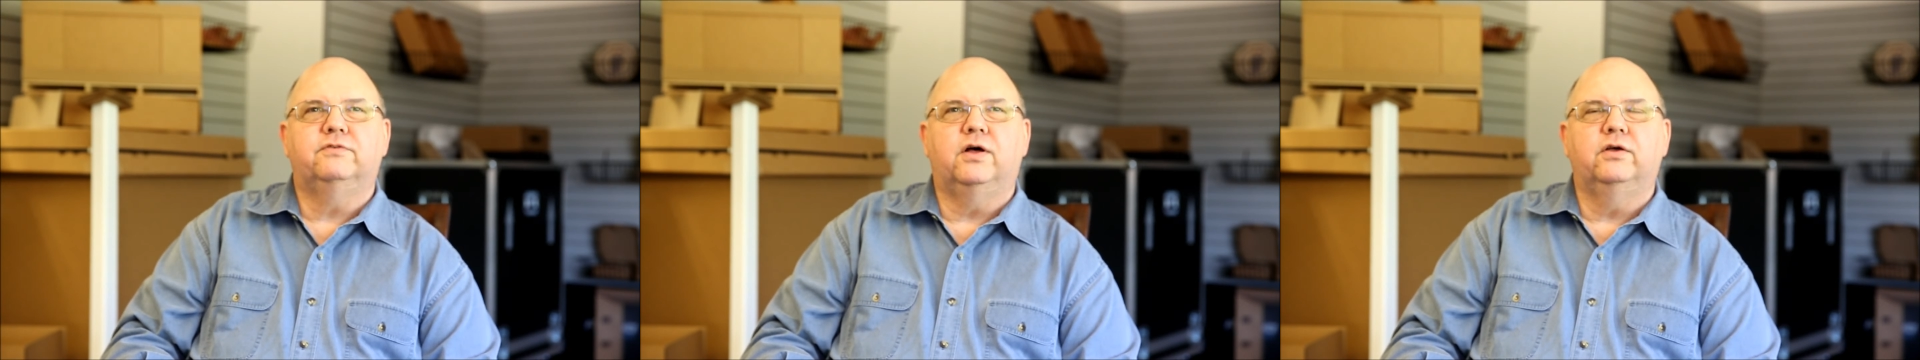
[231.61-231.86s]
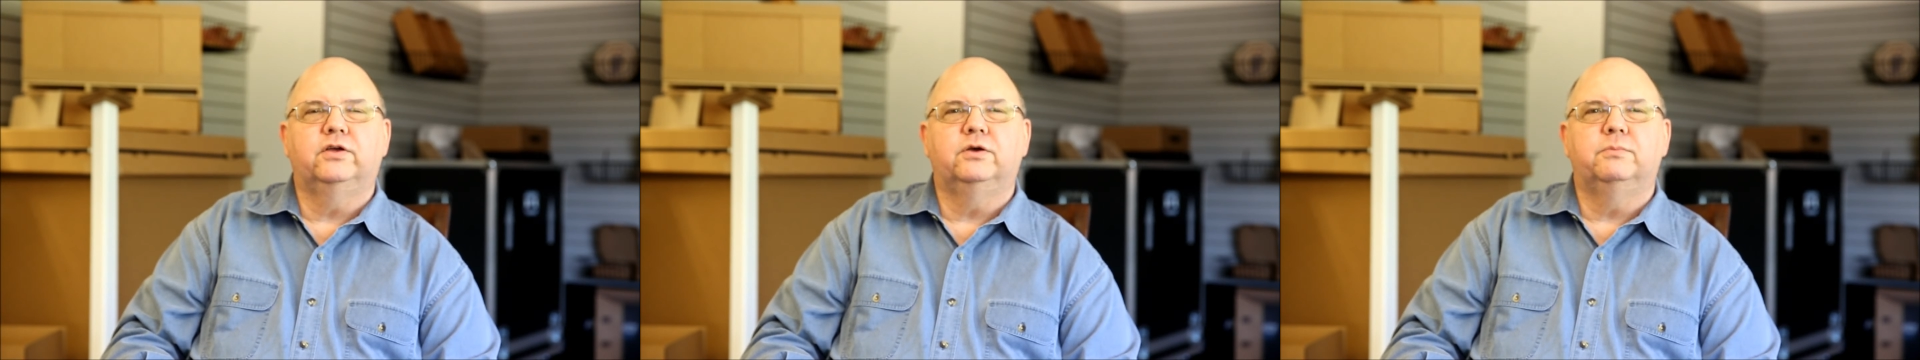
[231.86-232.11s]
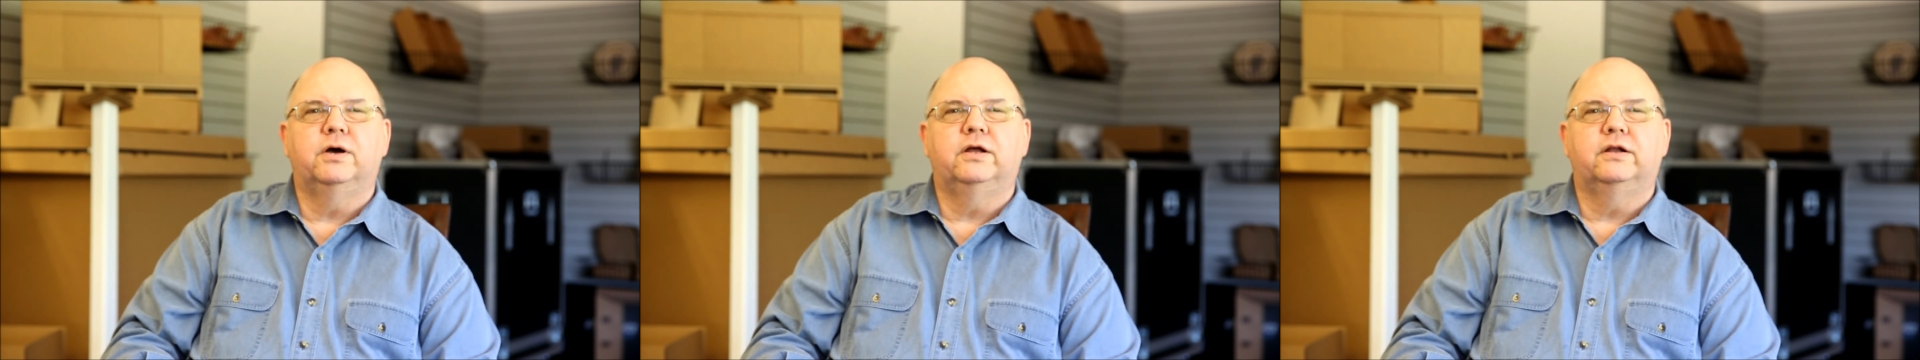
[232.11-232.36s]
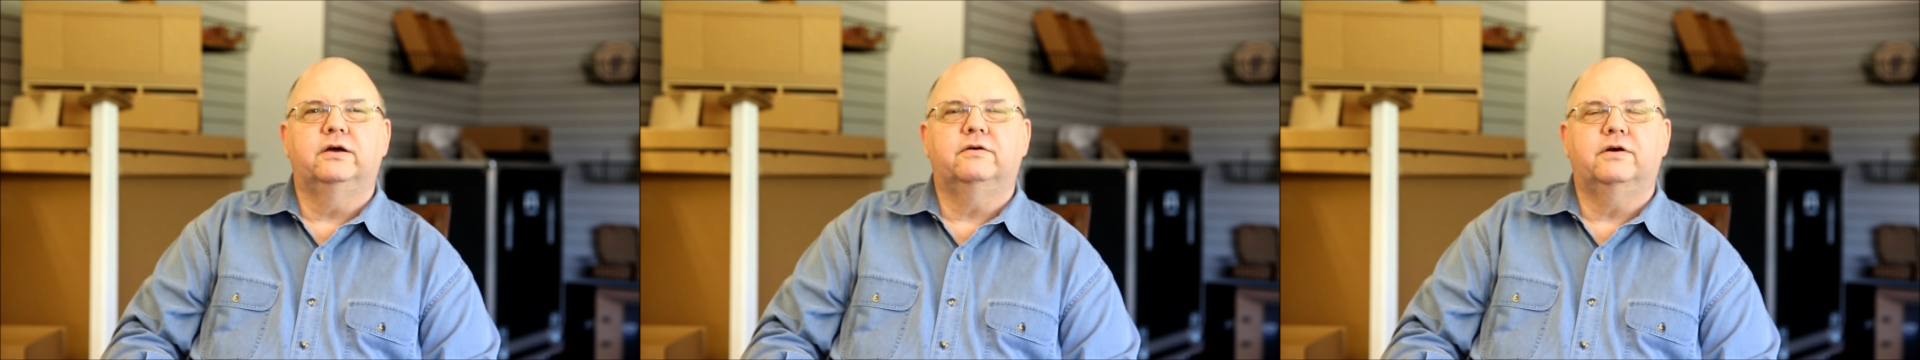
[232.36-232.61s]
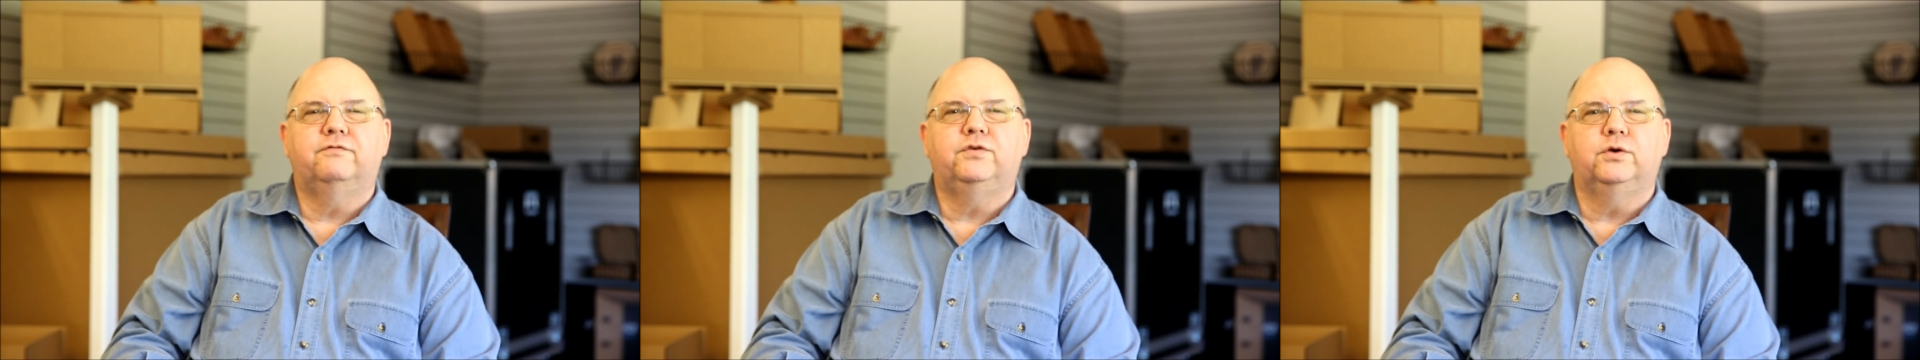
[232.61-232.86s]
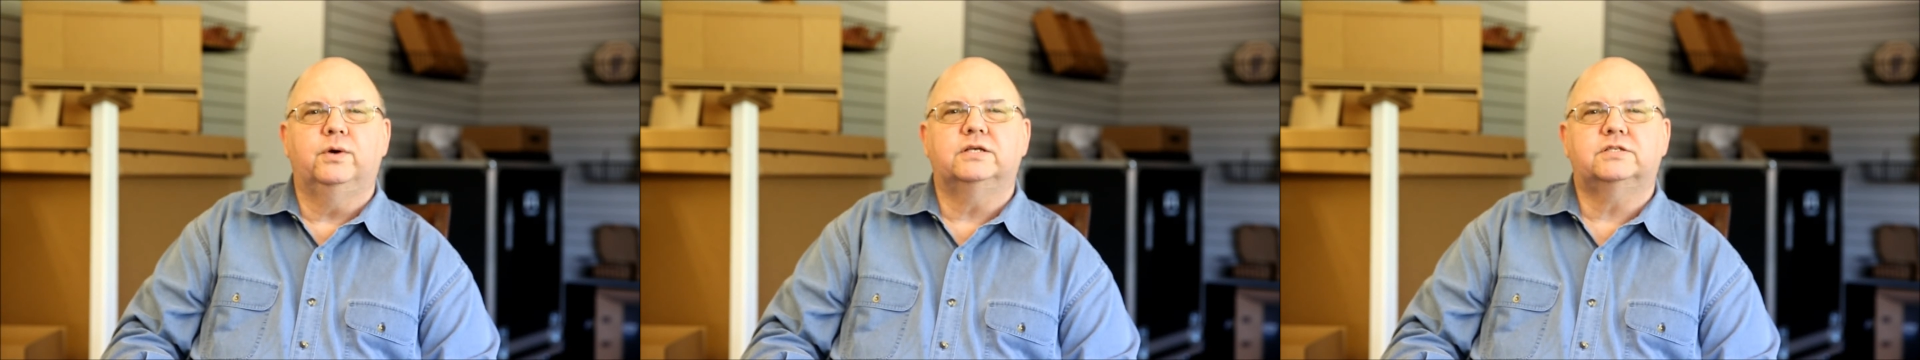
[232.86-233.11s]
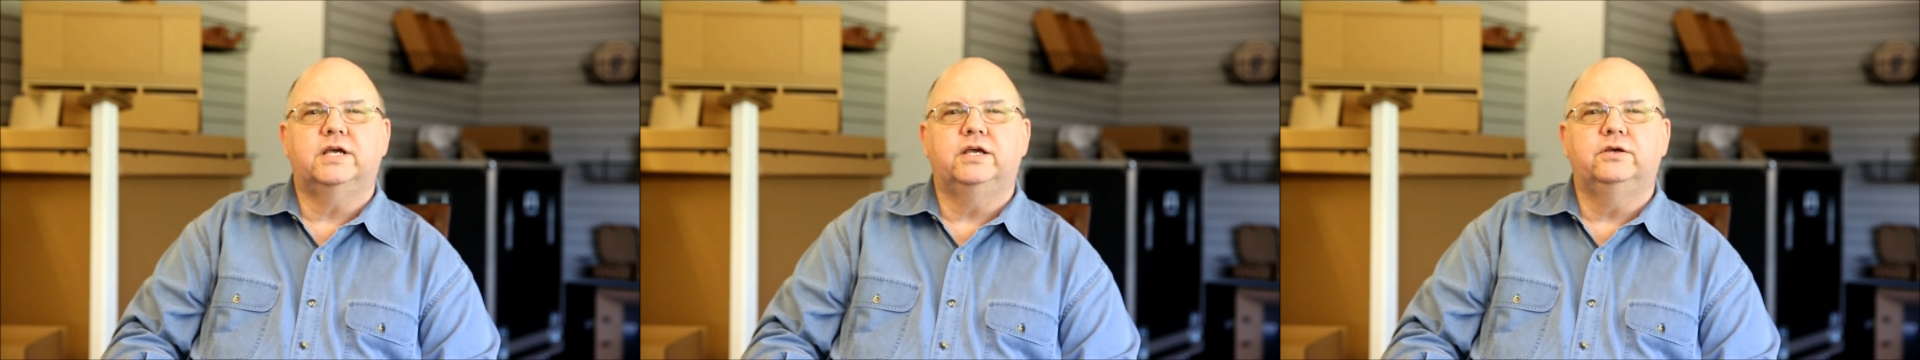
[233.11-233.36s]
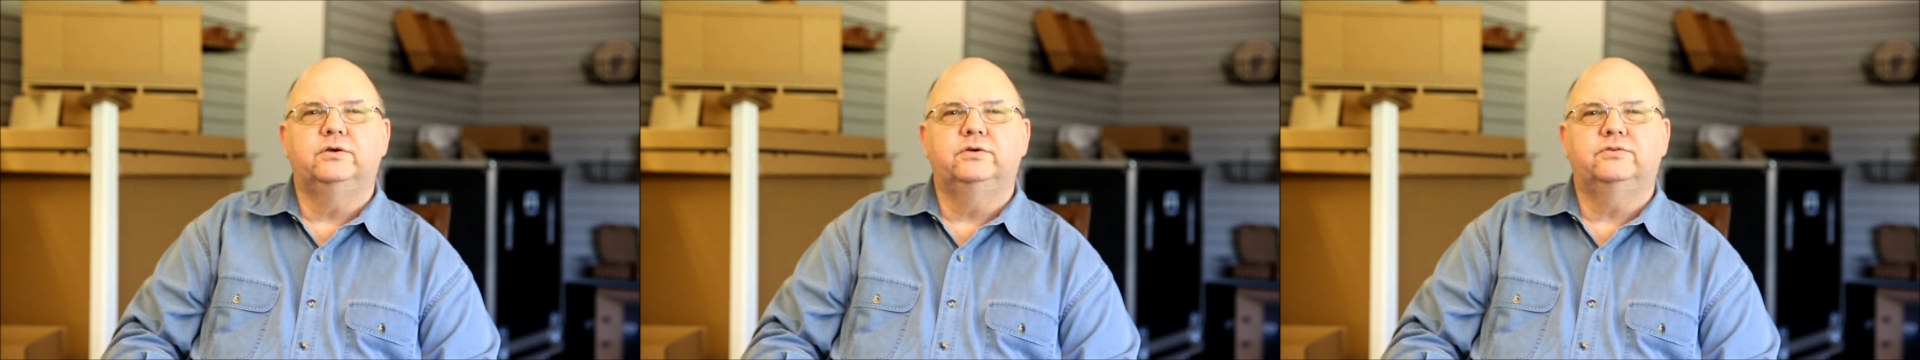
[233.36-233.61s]
volume on a few
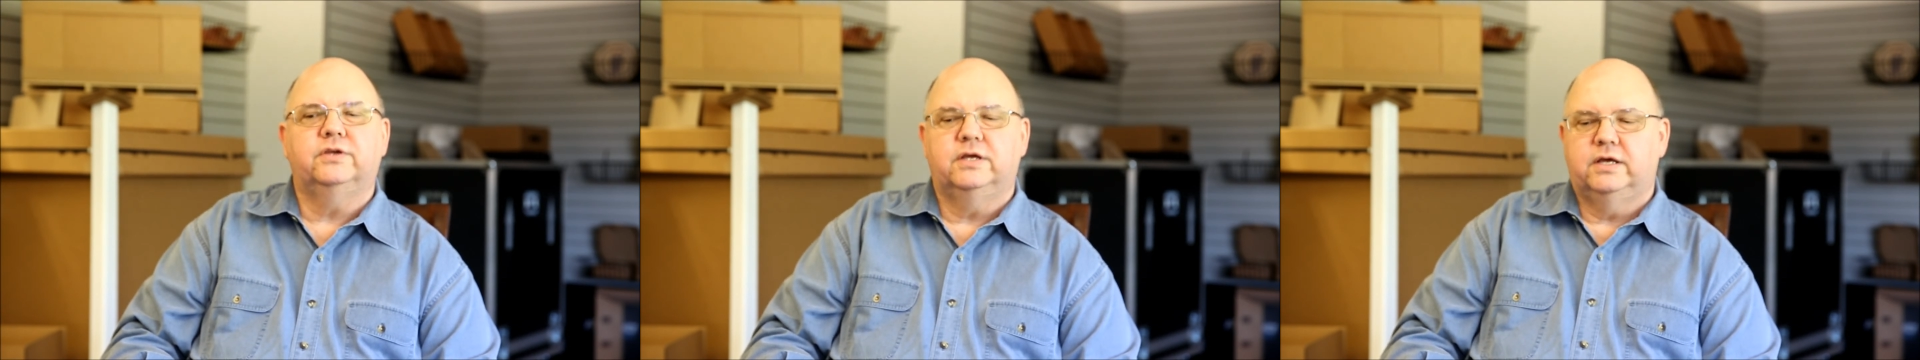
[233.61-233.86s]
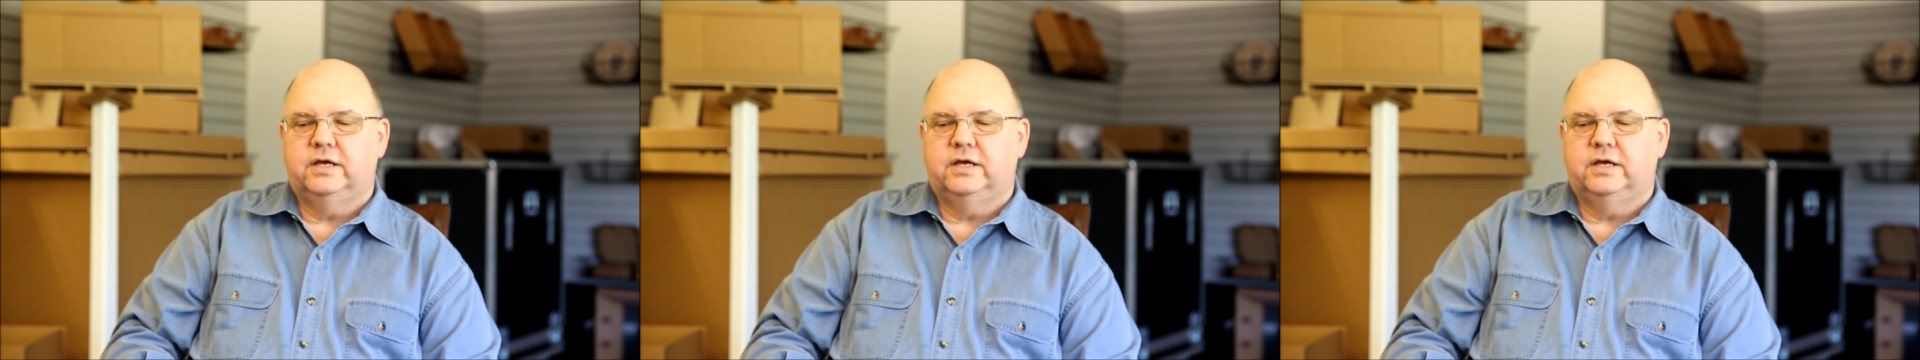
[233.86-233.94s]
SKUs.